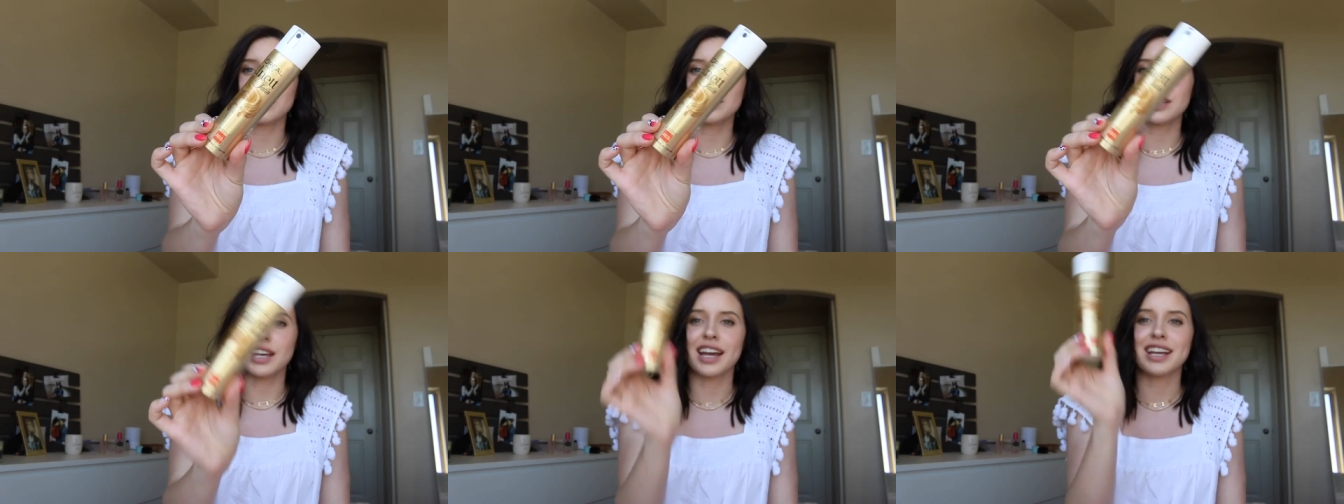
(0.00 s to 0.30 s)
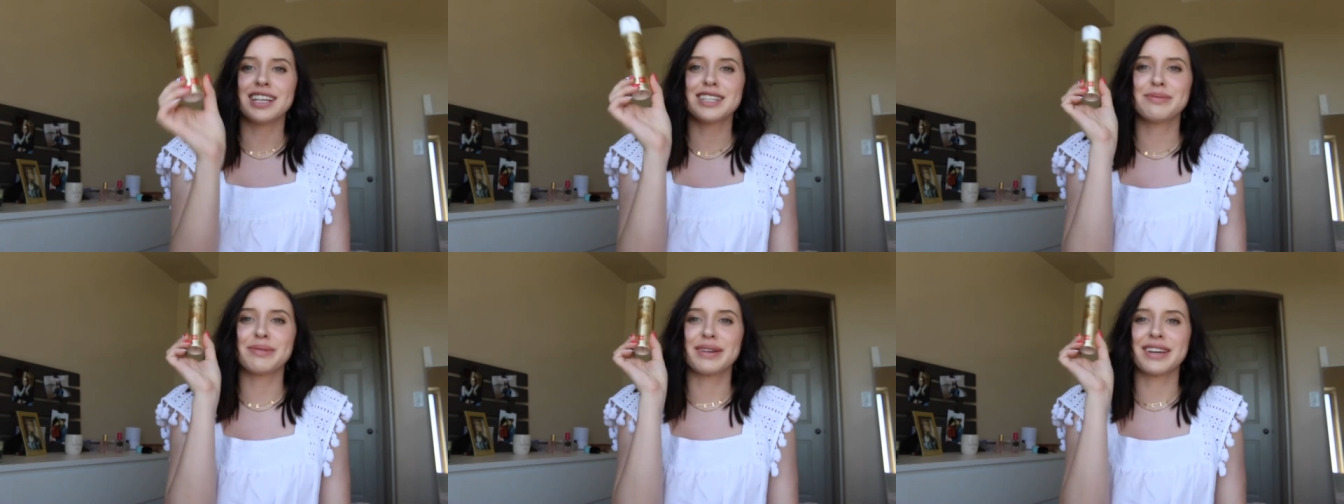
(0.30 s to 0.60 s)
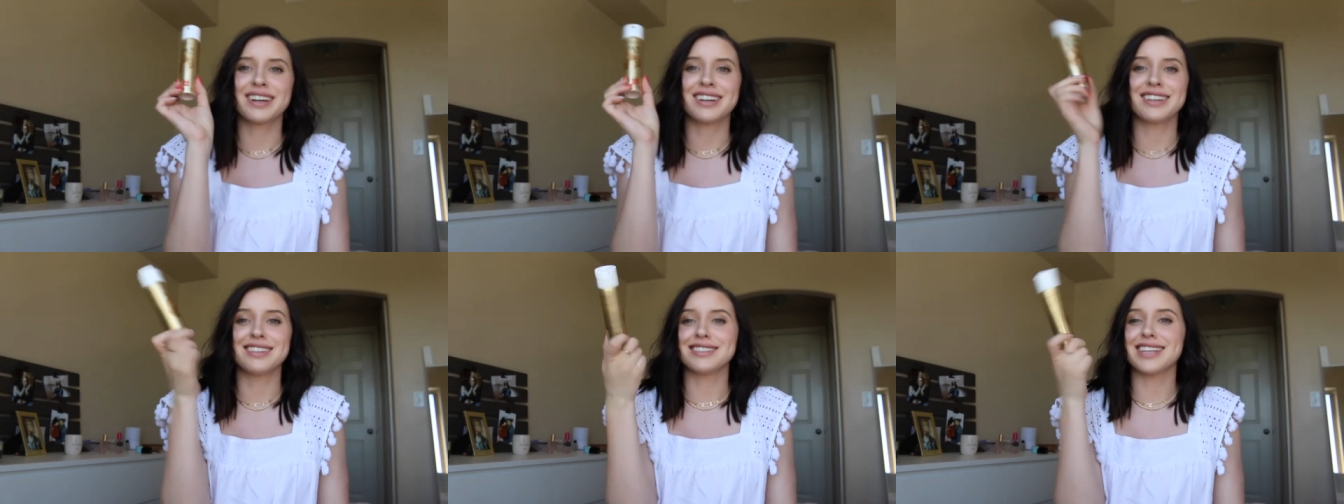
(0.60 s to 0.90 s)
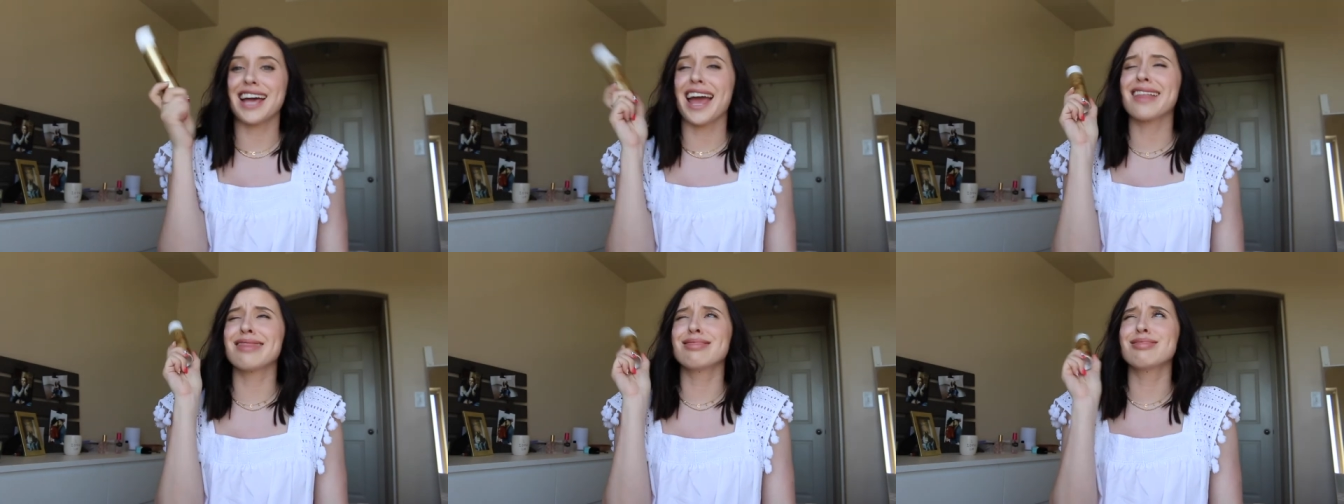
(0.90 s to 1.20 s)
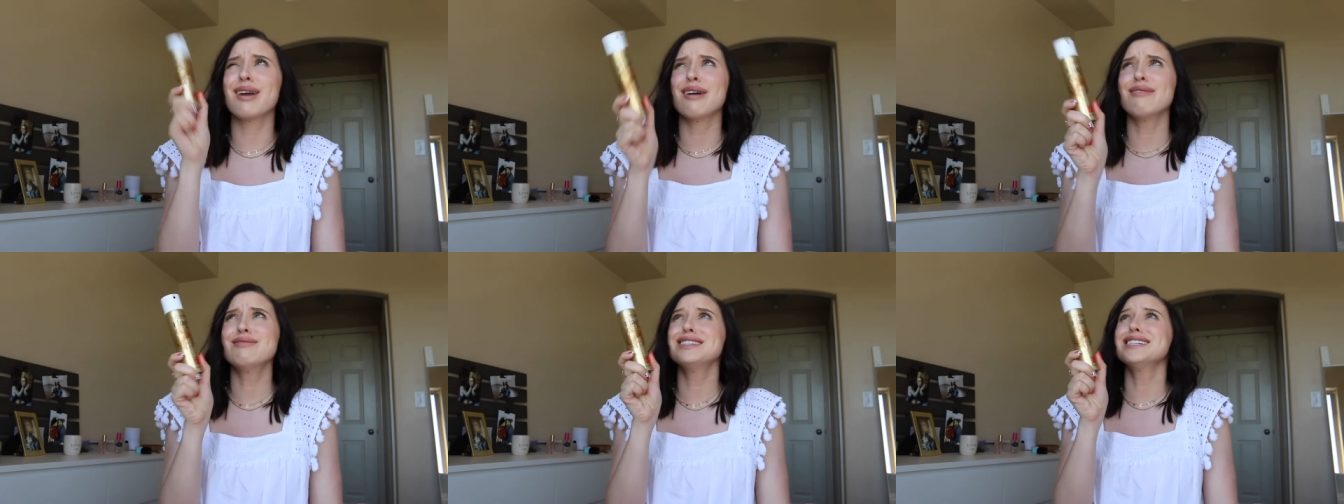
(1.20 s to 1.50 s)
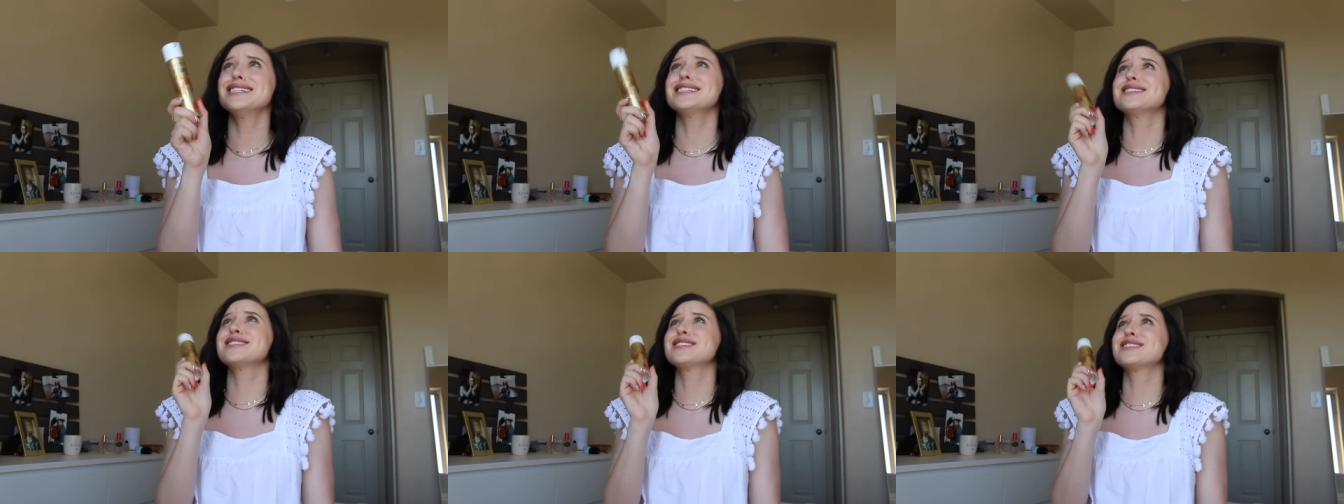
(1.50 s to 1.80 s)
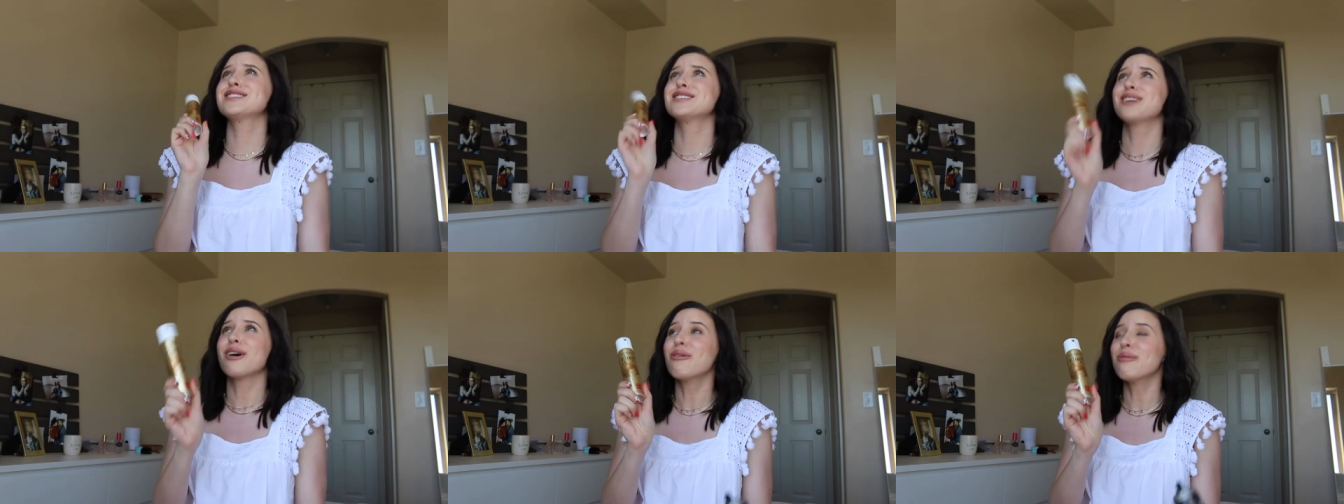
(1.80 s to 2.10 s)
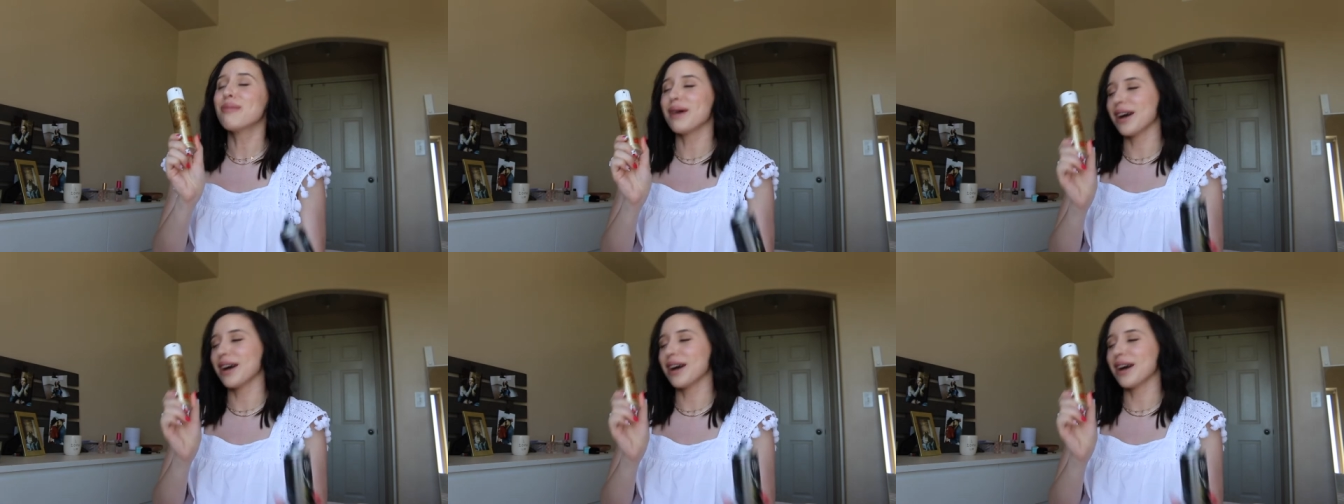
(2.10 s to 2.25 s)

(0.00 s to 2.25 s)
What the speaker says: size because I loved it so